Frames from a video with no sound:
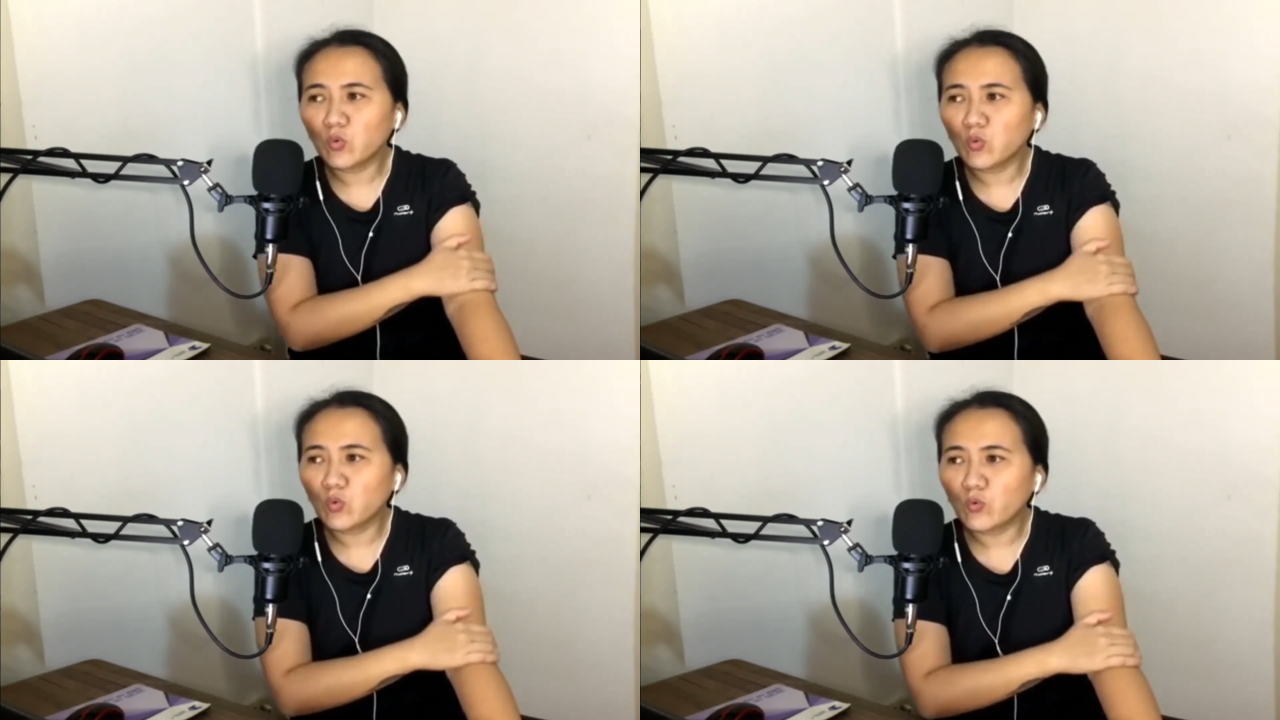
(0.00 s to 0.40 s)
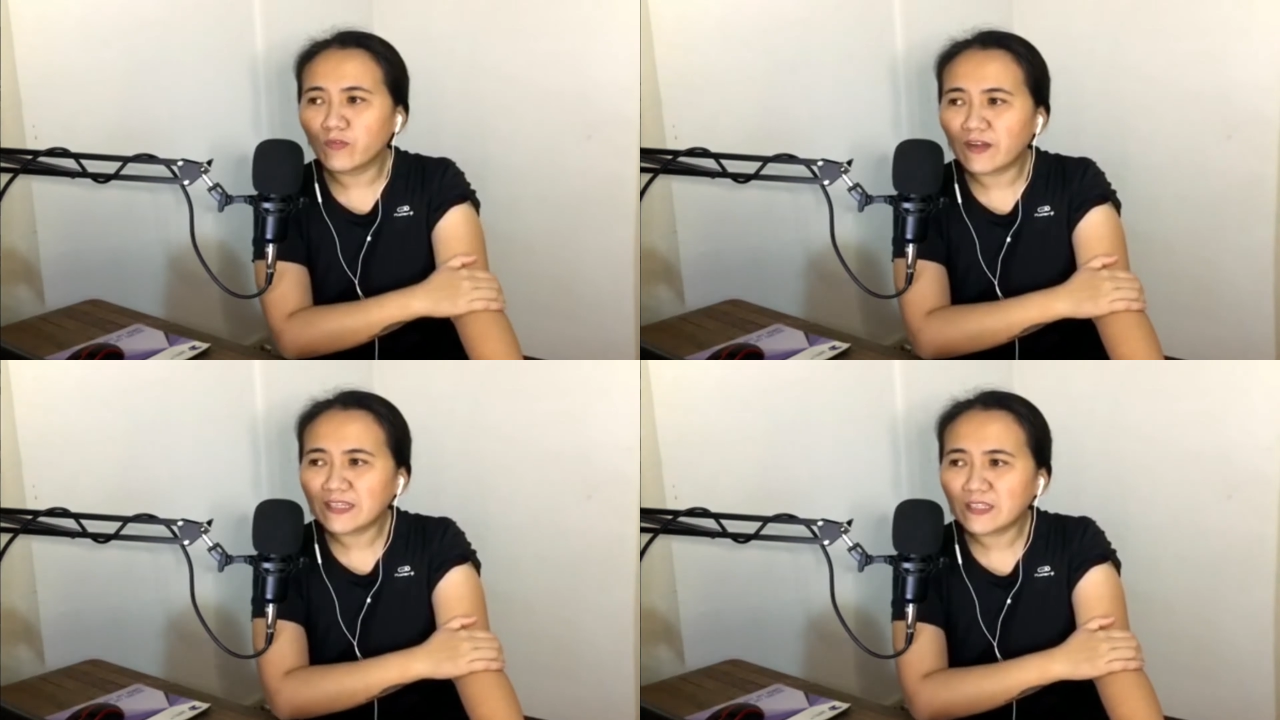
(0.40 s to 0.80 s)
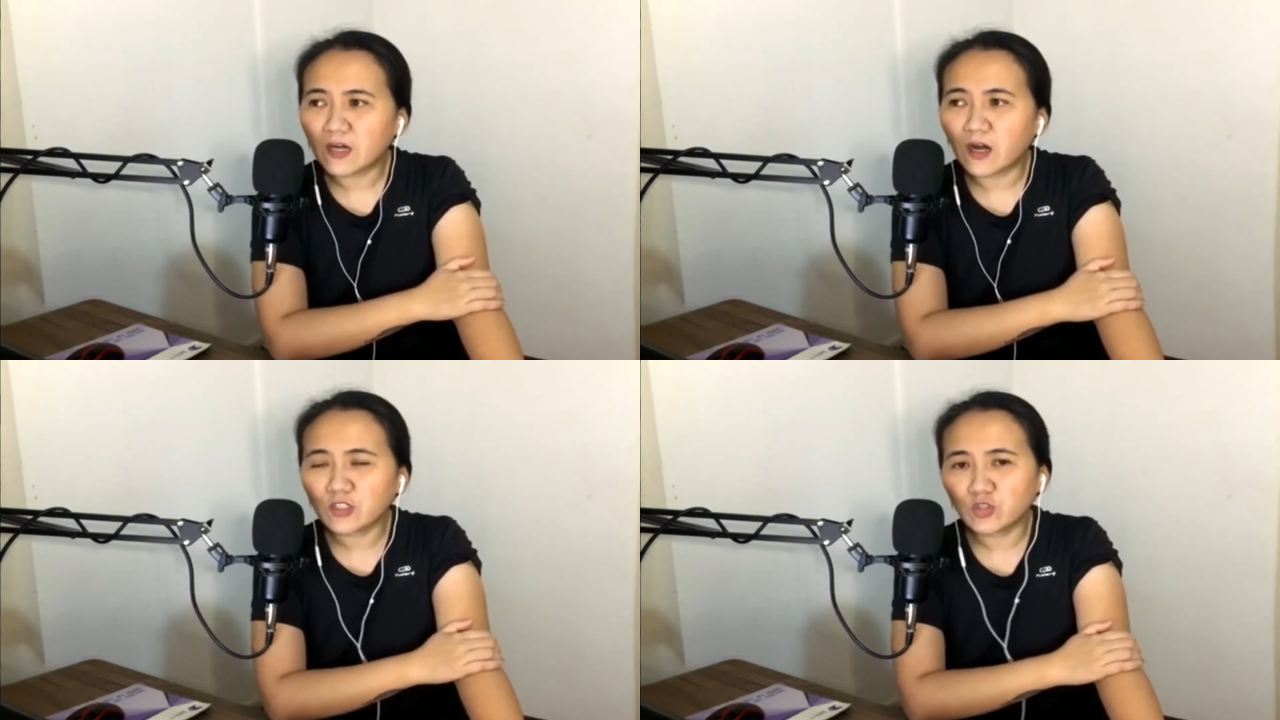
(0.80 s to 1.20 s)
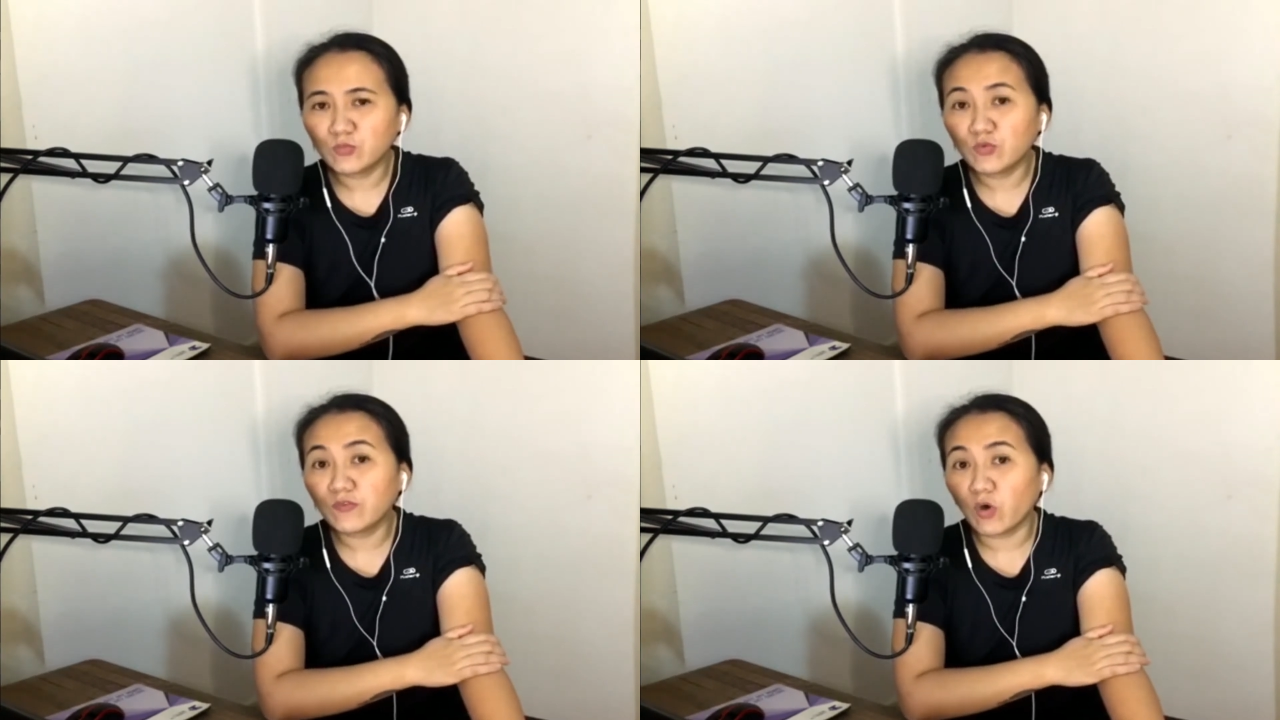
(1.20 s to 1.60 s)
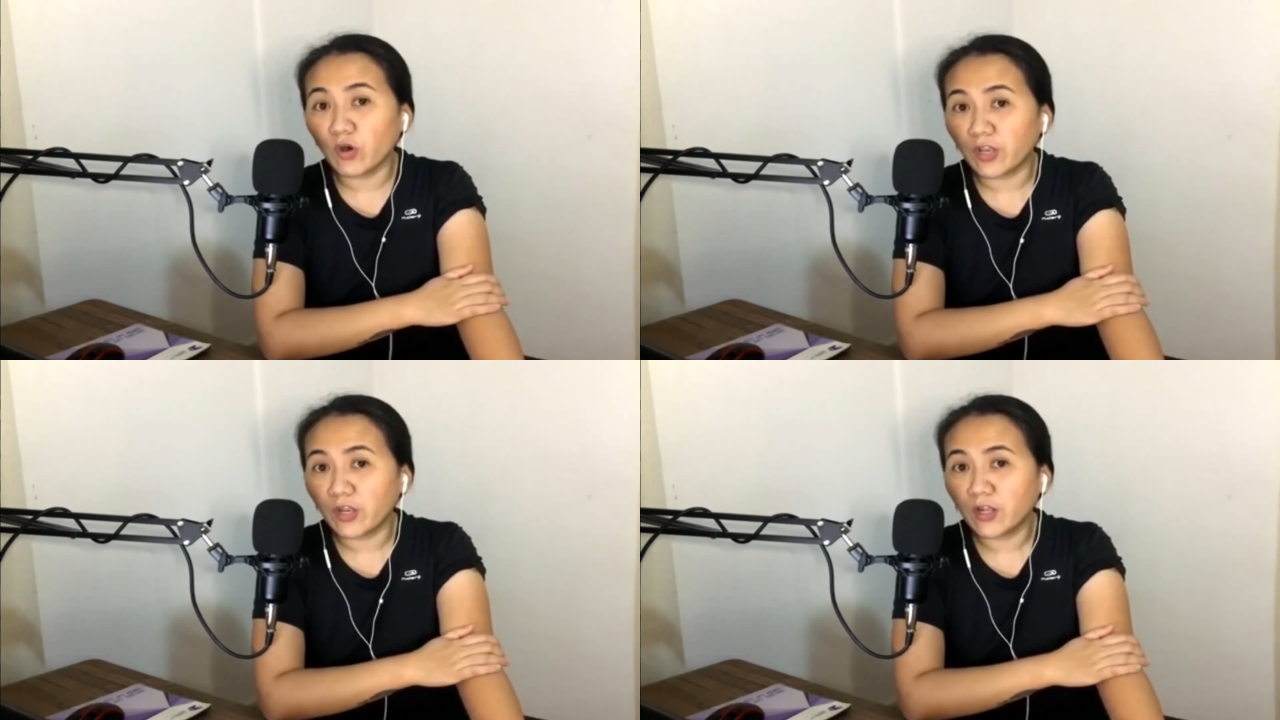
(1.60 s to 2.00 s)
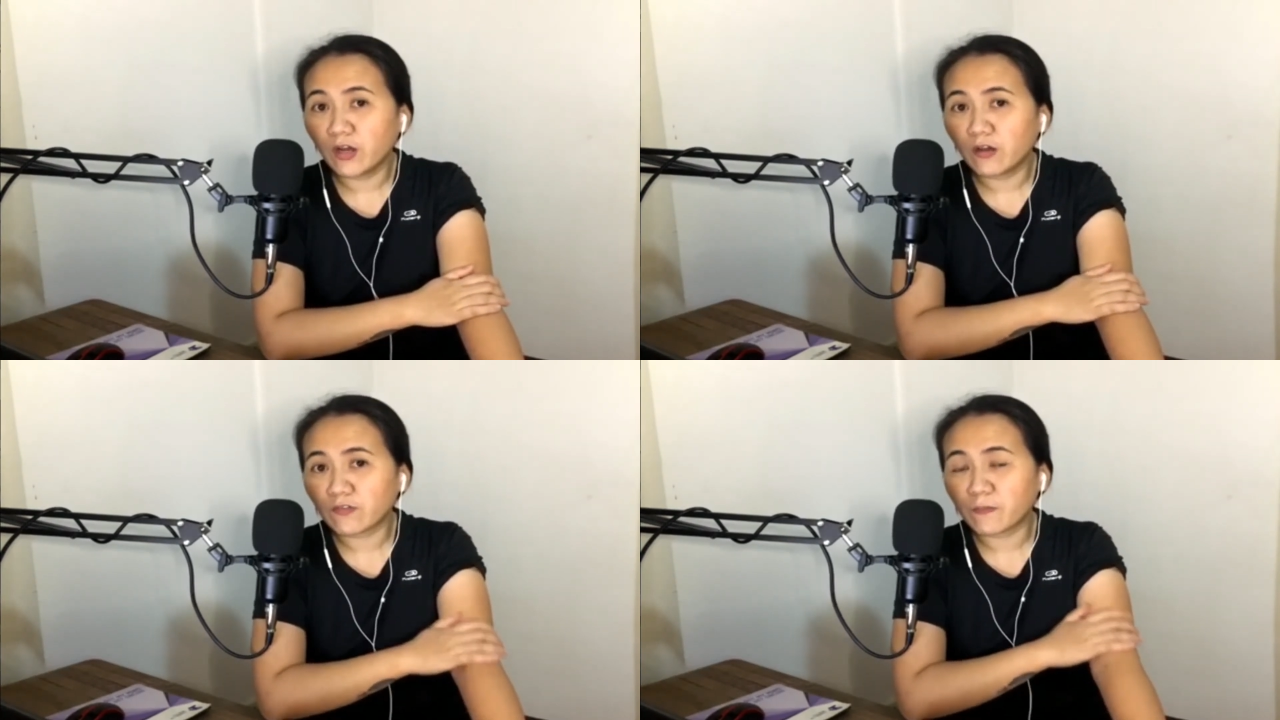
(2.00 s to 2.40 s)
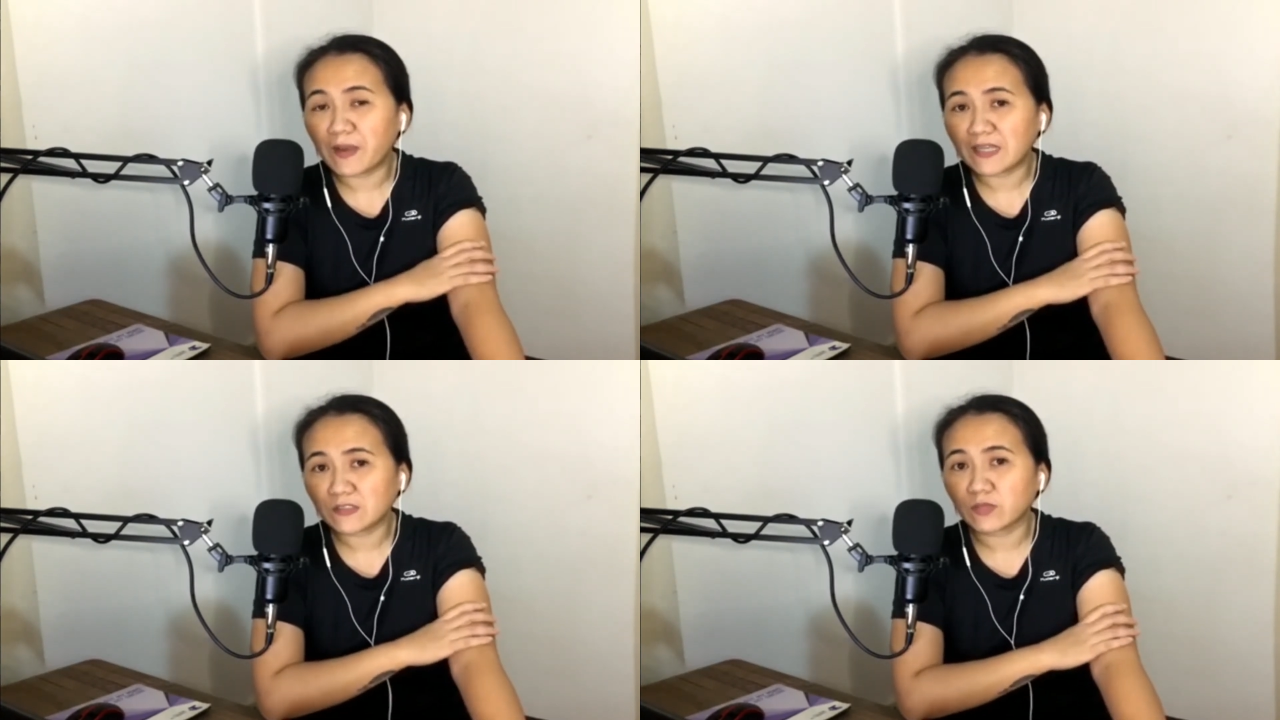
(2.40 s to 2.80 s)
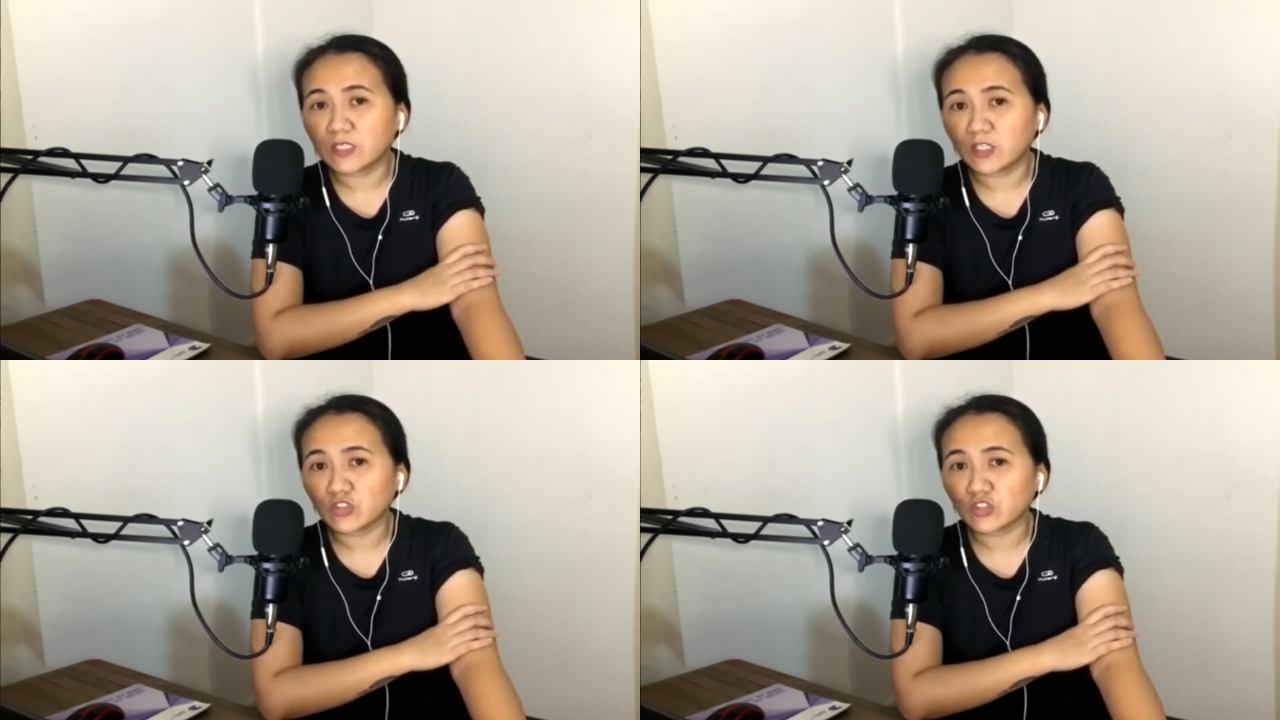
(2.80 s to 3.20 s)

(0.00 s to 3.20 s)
find it hard to move on from past relationships,